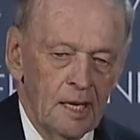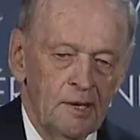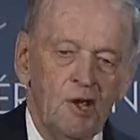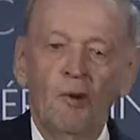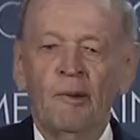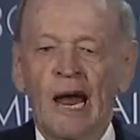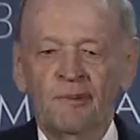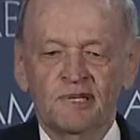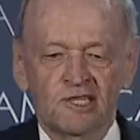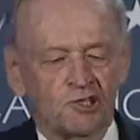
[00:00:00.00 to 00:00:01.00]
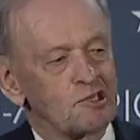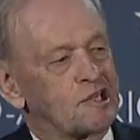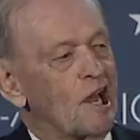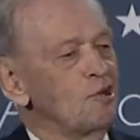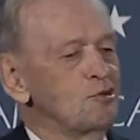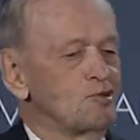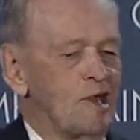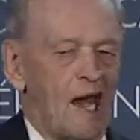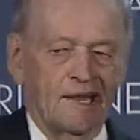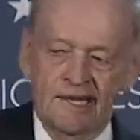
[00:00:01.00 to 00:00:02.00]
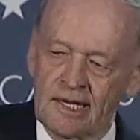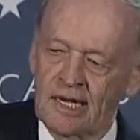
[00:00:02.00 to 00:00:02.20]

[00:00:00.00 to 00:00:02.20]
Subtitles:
You know, perhaps I should tell you tonight